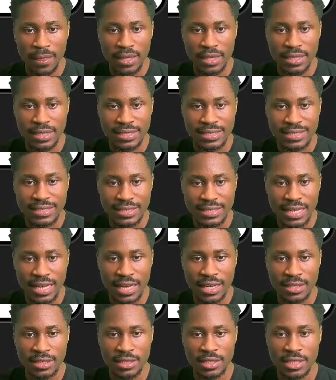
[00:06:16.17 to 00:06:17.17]

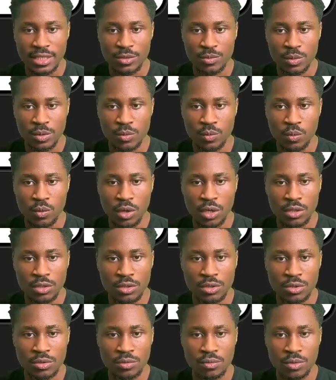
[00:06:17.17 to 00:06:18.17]
instead is we want
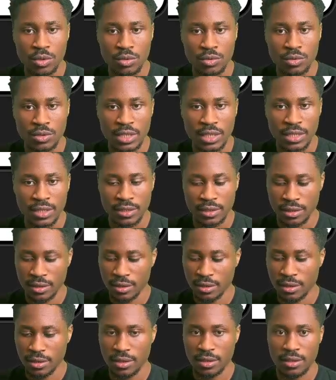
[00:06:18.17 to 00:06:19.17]
to rotate
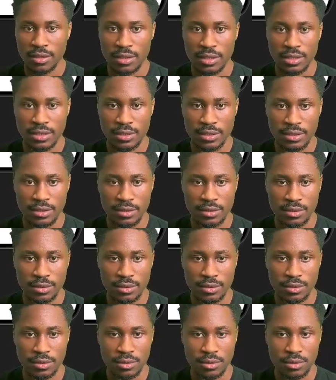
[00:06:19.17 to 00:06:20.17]
this
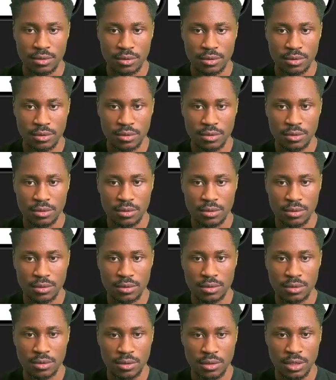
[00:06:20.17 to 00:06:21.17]

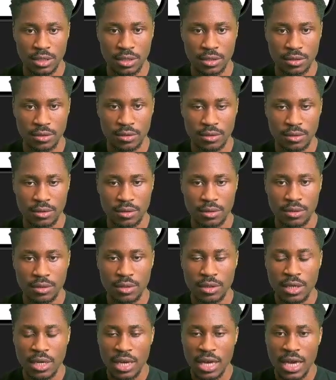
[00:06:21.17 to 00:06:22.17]
here.
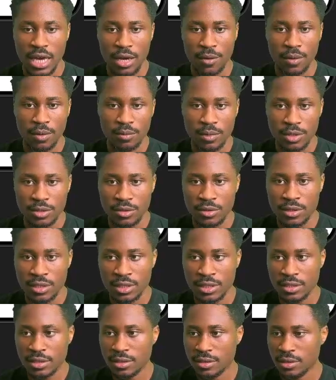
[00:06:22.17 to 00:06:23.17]
And when we do
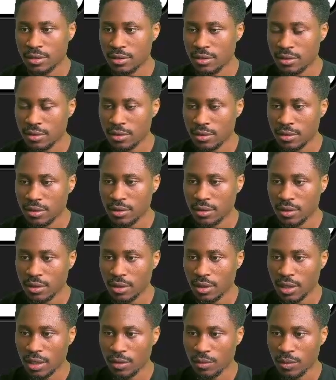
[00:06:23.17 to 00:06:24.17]
this
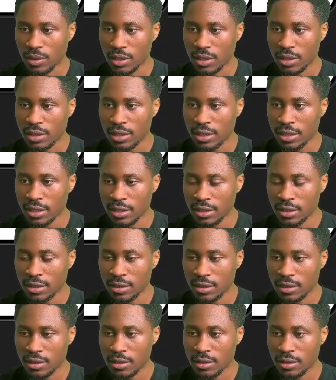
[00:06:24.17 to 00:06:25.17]
and we click
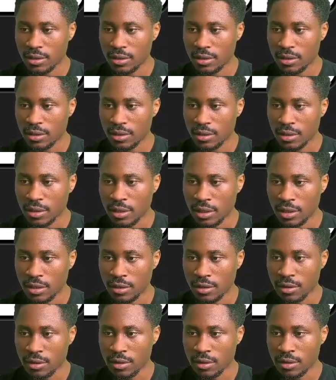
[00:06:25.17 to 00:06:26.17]

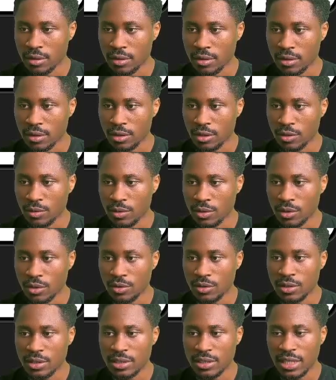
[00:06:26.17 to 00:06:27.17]
here, you would
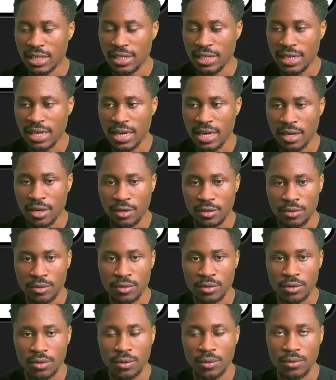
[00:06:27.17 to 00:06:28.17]
notice that now
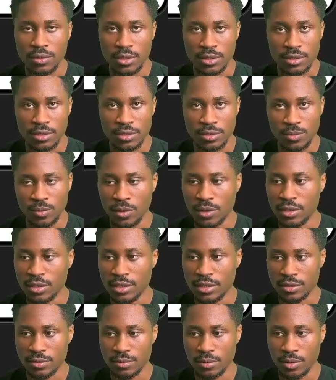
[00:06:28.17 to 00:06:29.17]
only this one
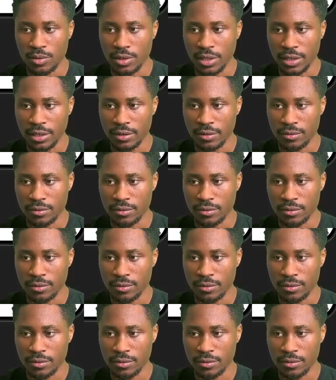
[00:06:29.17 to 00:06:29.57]
is rotating.